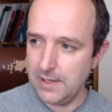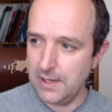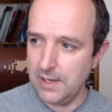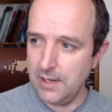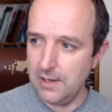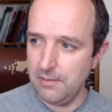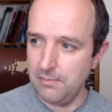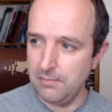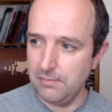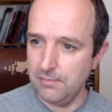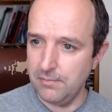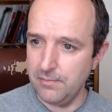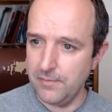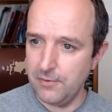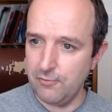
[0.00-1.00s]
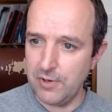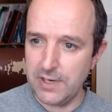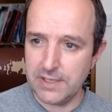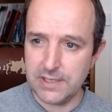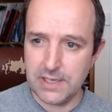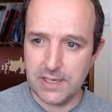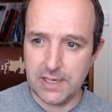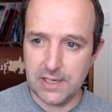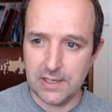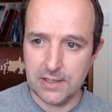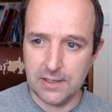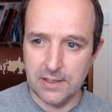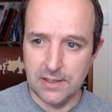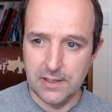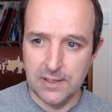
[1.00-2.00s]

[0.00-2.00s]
around here